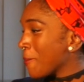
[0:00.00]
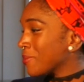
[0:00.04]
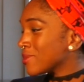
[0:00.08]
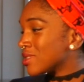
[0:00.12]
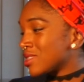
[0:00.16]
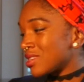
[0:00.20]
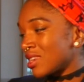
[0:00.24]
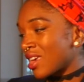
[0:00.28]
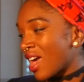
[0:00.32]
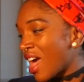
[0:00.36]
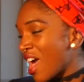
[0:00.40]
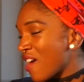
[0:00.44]

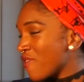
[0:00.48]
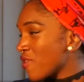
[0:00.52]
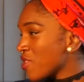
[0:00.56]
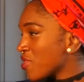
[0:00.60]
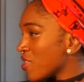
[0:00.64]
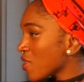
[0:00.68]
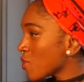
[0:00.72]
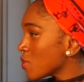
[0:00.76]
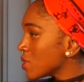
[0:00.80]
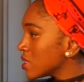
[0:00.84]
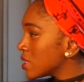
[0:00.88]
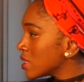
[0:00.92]
So yeah,
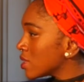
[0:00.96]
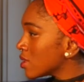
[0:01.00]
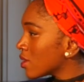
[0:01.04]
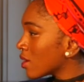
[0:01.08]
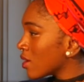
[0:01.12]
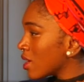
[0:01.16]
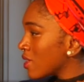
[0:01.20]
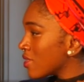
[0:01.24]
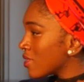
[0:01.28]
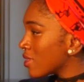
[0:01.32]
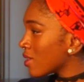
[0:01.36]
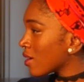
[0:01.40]
everything was
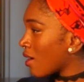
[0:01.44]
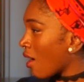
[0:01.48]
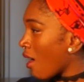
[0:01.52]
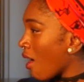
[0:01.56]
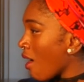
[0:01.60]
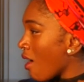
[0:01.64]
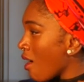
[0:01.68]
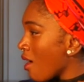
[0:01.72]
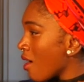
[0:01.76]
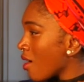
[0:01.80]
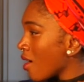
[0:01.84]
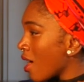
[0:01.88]
in the
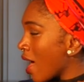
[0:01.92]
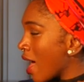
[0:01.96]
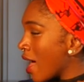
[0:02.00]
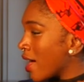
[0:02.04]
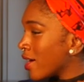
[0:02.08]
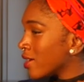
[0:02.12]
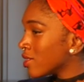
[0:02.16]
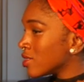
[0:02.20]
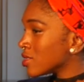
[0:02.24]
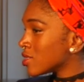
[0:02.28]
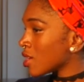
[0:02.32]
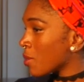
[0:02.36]
car,
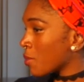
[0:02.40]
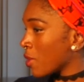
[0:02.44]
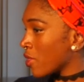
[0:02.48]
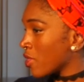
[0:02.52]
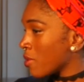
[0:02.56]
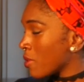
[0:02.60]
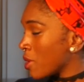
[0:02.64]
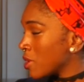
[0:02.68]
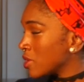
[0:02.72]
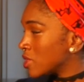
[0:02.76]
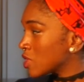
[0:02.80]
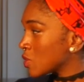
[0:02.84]
and I'm on
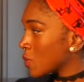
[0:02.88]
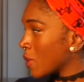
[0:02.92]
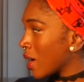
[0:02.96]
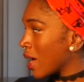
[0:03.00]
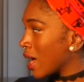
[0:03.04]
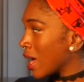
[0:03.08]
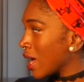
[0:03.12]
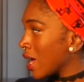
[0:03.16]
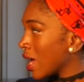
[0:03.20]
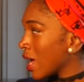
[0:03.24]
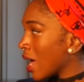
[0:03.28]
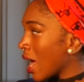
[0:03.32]
the
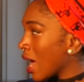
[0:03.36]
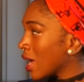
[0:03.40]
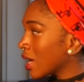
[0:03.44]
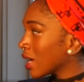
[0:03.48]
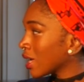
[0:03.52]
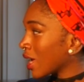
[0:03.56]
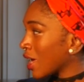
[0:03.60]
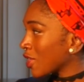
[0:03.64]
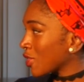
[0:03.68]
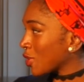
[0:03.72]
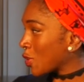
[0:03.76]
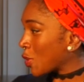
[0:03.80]
motorway, and
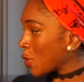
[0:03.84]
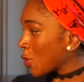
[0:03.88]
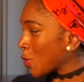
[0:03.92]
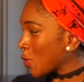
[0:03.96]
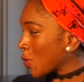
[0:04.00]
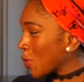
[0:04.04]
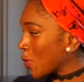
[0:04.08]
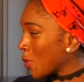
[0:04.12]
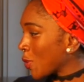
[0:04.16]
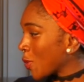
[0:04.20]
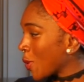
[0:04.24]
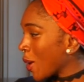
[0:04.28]
I get the
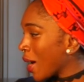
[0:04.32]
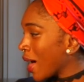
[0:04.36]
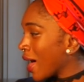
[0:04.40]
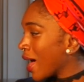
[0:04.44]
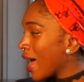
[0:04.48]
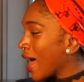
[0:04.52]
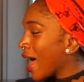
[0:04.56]
call,